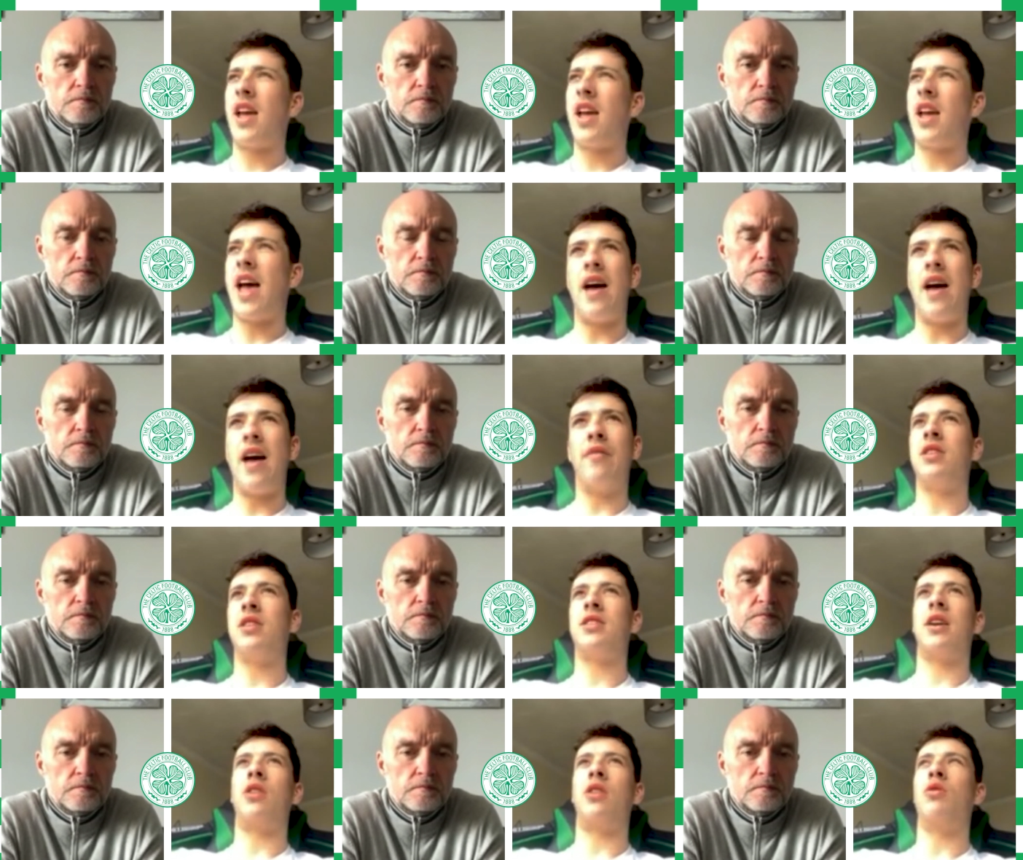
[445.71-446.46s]
Speaker 1: every
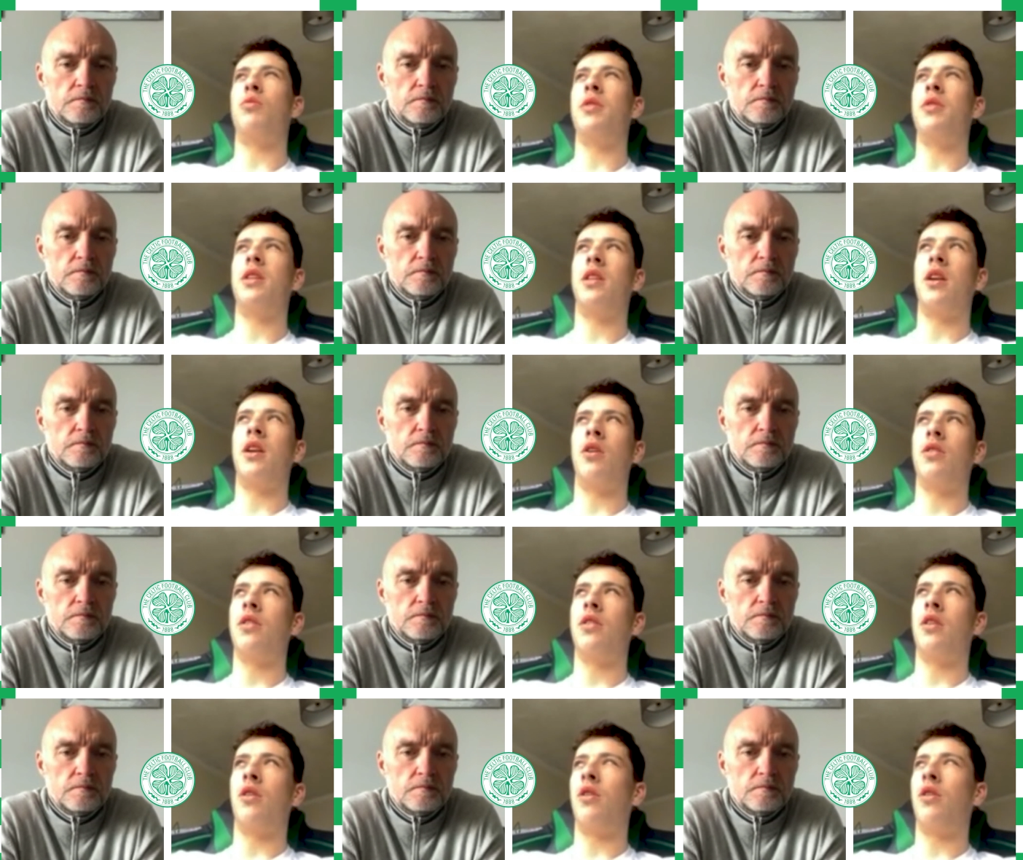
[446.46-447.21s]
single week
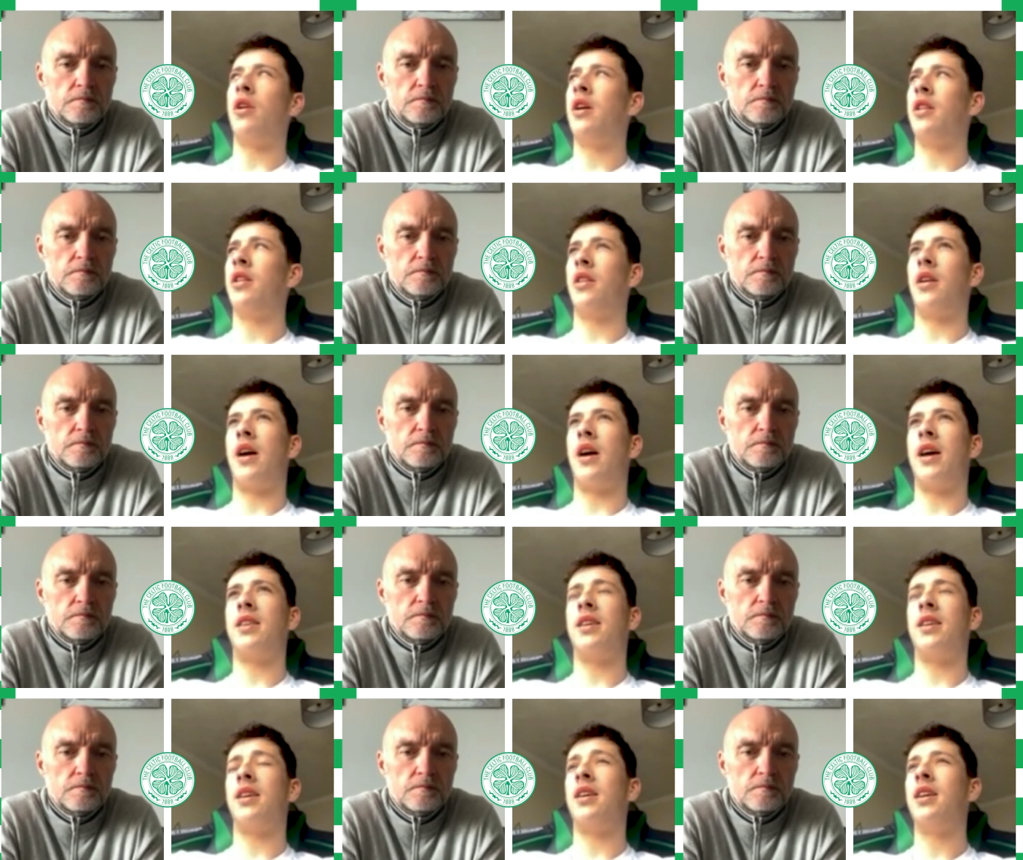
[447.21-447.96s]
they're on it, they're at
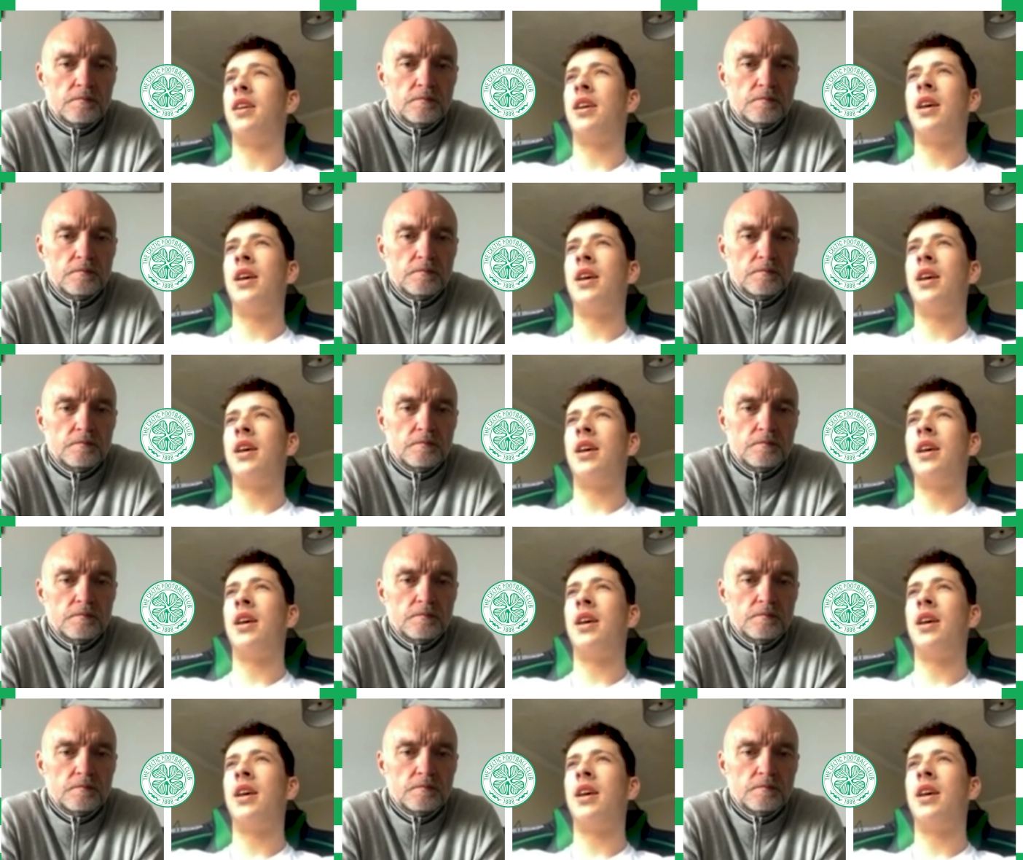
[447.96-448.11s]
it.